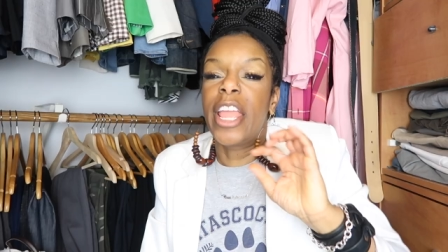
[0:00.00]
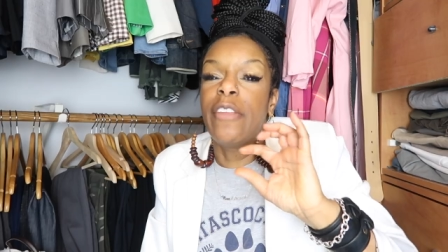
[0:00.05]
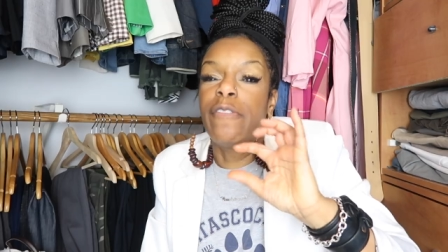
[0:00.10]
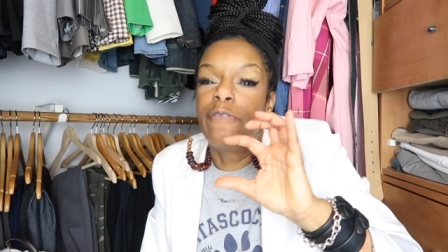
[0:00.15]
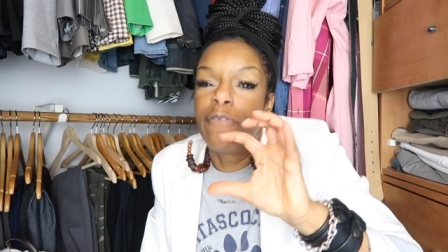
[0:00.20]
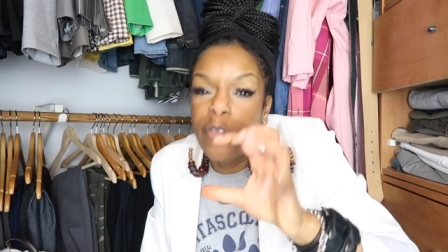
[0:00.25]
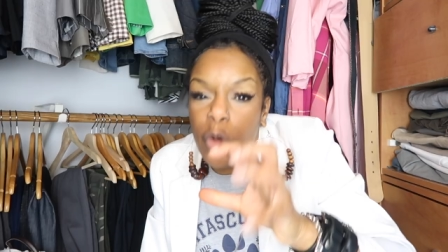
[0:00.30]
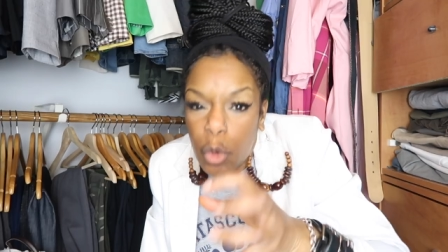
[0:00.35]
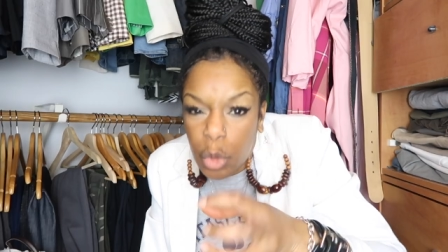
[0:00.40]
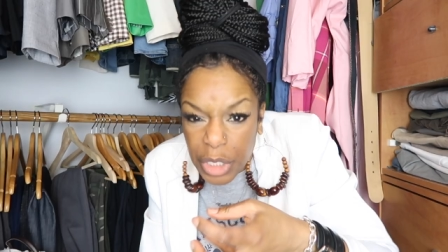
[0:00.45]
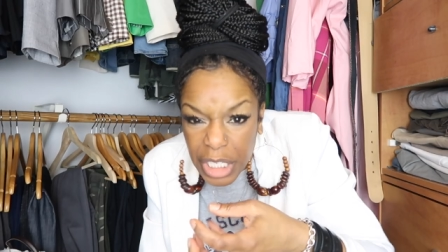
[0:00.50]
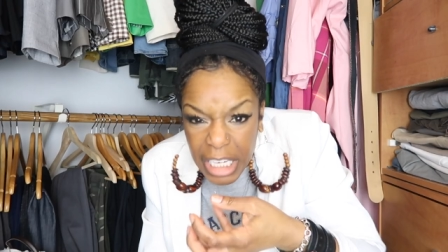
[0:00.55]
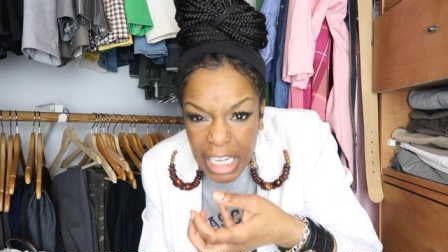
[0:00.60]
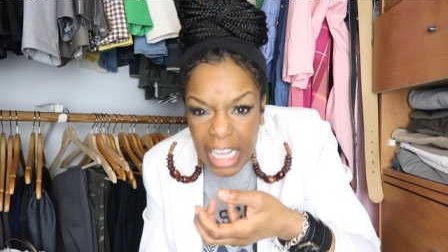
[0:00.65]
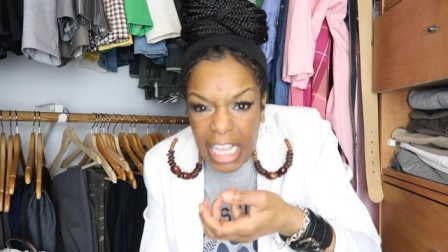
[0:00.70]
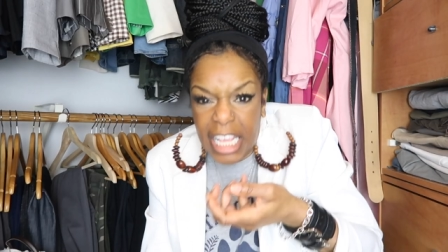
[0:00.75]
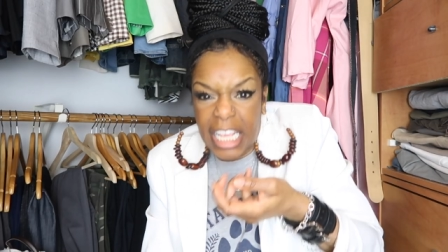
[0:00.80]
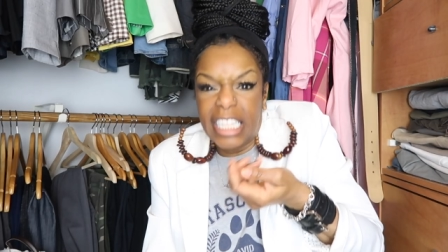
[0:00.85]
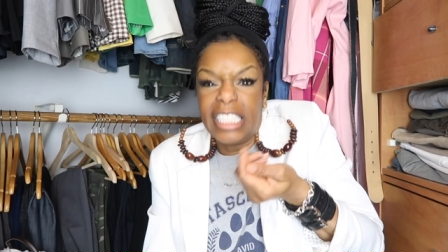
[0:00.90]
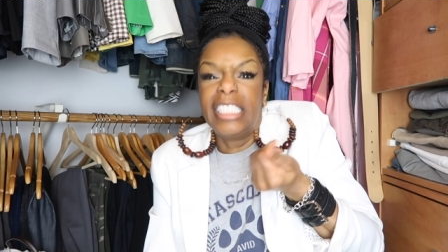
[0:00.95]
and fold
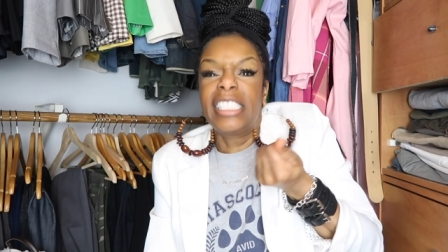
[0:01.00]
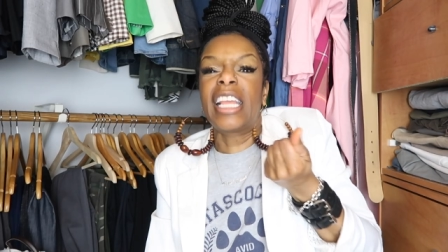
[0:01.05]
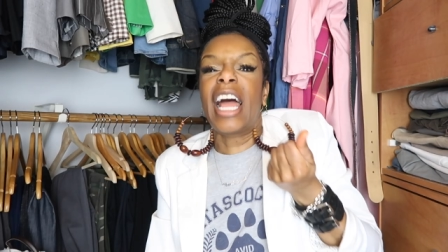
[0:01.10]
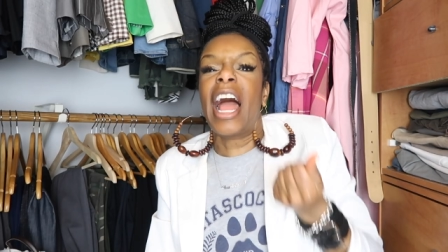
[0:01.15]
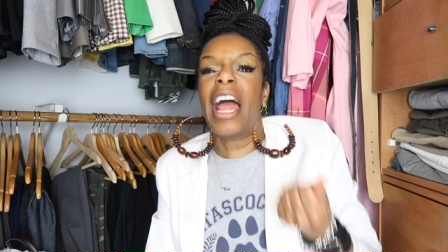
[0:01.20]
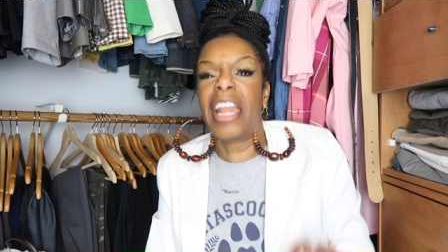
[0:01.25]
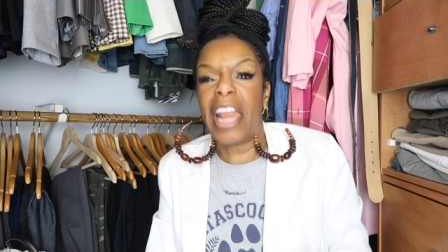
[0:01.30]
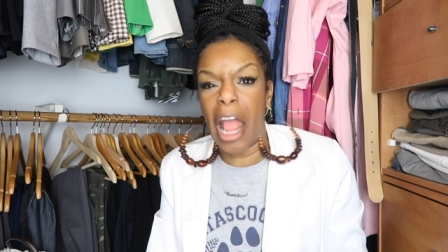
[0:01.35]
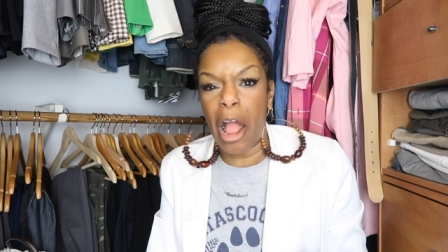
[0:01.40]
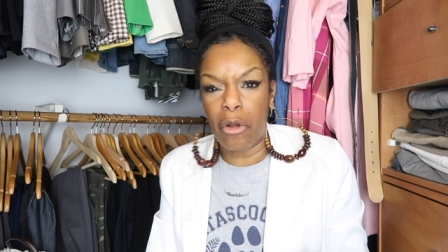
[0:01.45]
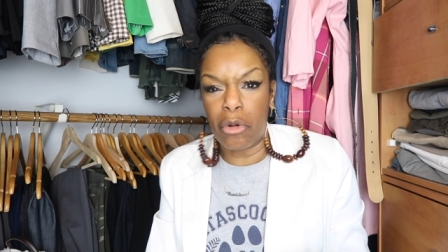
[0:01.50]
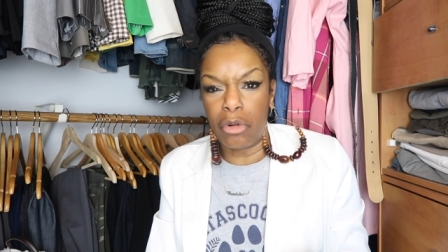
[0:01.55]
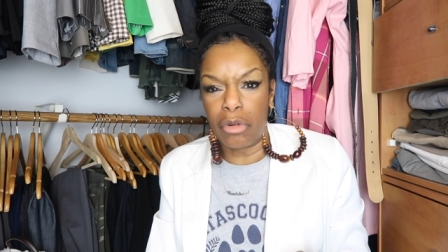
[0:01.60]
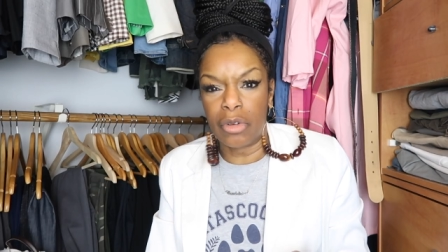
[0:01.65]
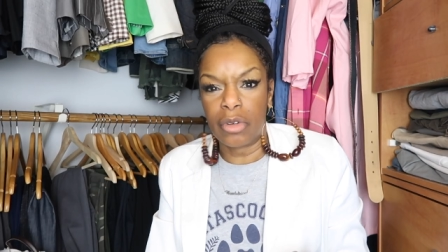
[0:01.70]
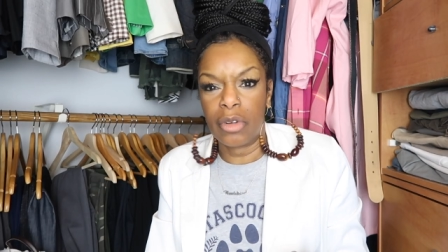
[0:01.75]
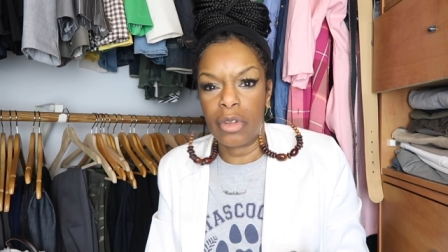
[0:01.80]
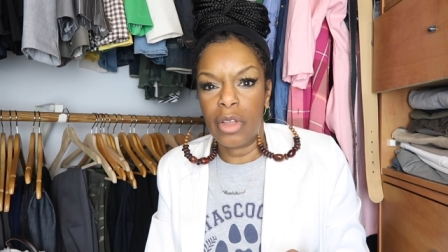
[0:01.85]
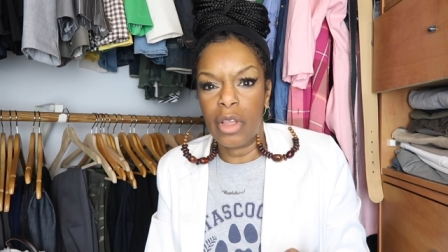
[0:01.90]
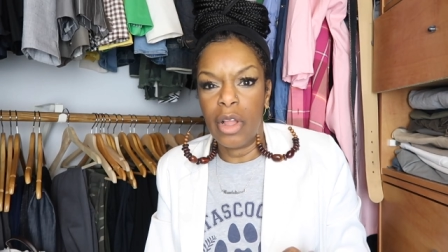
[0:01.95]
it inside out
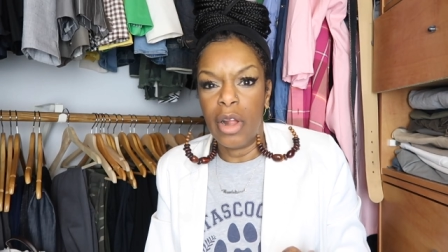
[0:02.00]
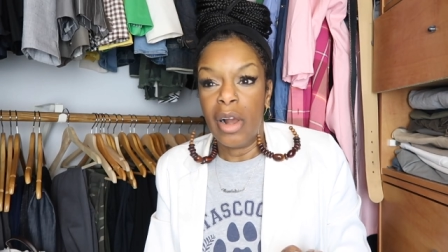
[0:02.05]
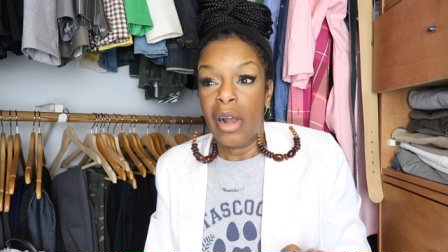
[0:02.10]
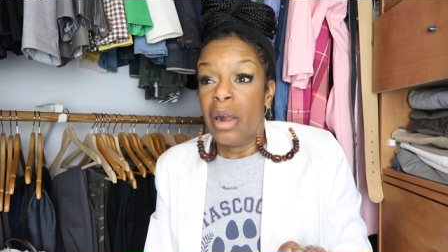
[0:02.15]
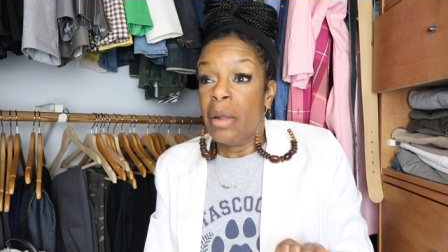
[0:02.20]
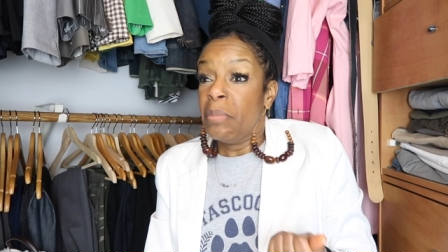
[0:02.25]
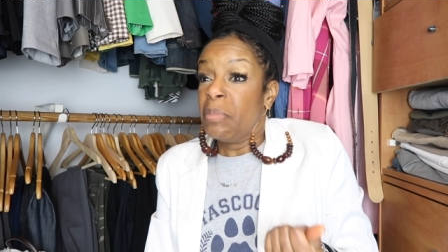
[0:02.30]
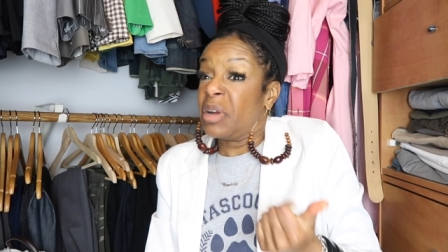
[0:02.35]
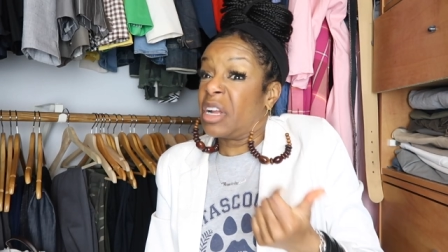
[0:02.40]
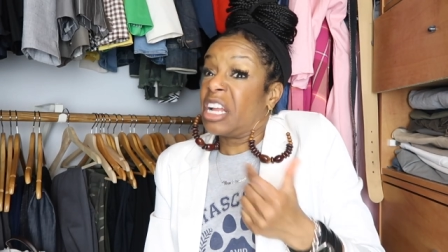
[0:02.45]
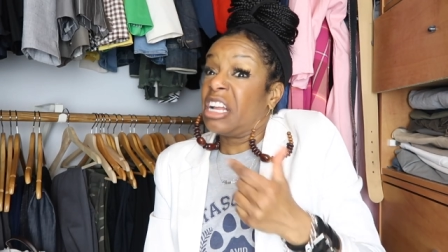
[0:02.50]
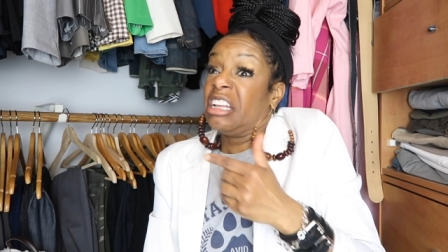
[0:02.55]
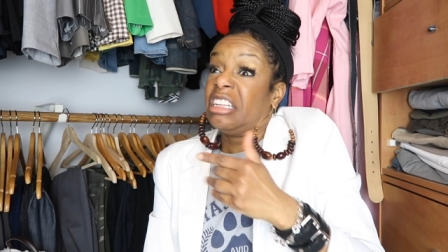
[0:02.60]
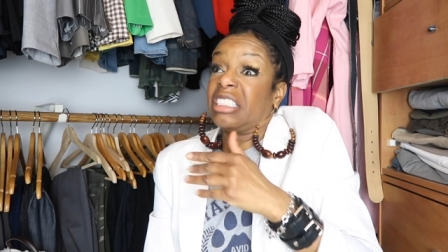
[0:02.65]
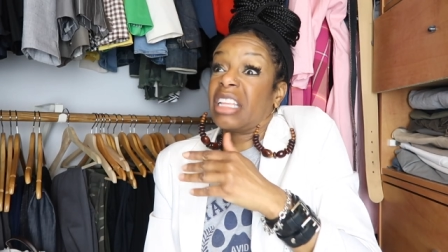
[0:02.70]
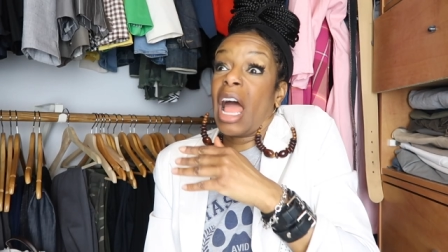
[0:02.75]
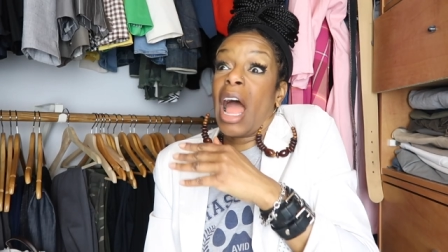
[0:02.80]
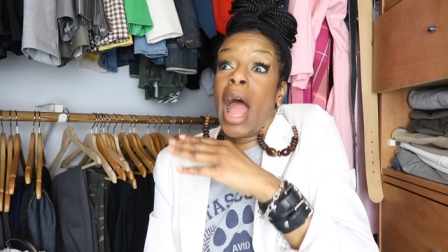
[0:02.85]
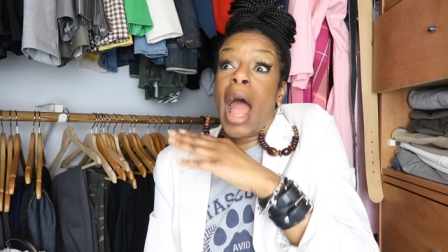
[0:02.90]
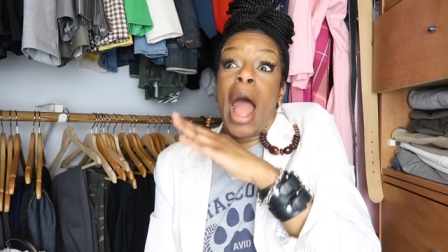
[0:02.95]

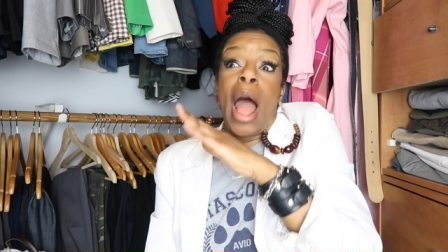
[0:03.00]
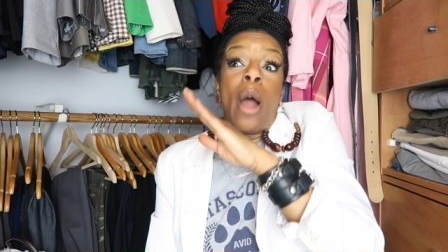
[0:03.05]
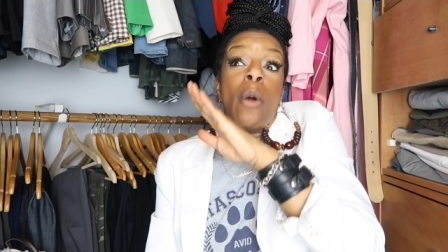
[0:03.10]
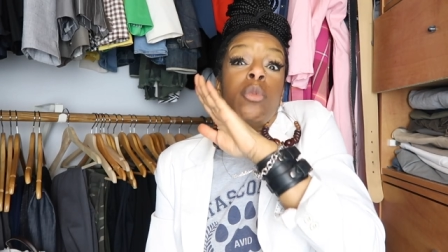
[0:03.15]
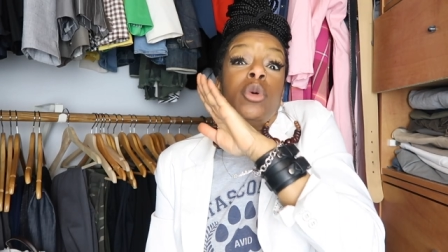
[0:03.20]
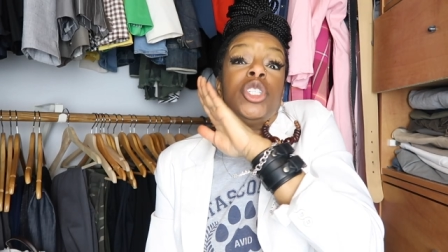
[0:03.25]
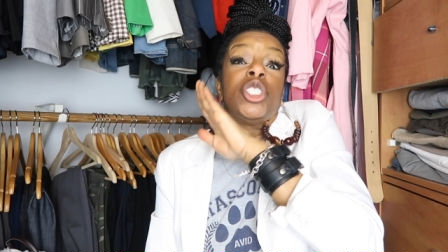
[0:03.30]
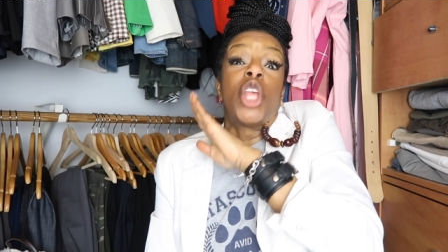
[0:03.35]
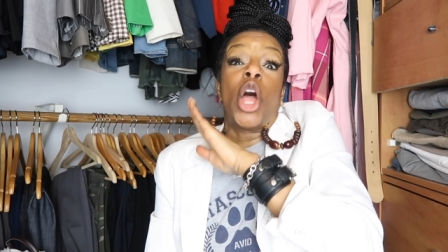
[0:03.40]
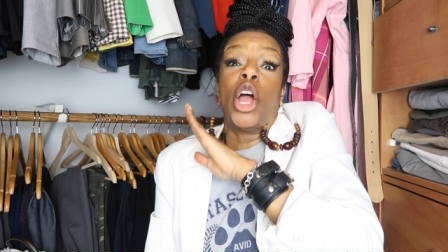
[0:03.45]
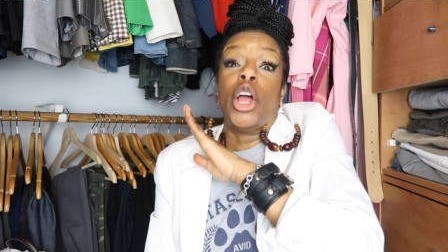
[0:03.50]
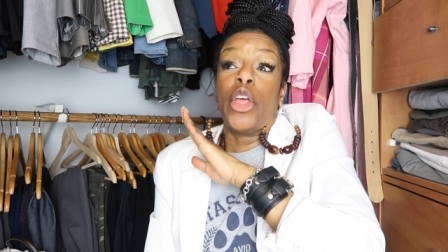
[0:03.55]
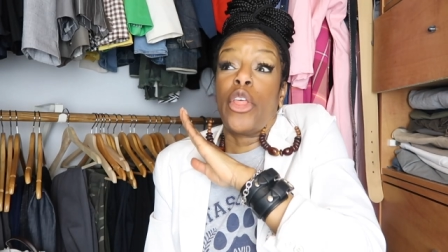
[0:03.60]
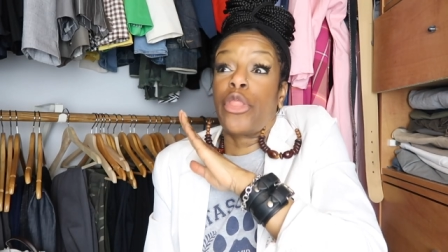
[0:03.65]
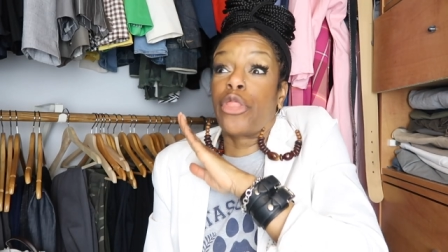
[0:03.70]
because I was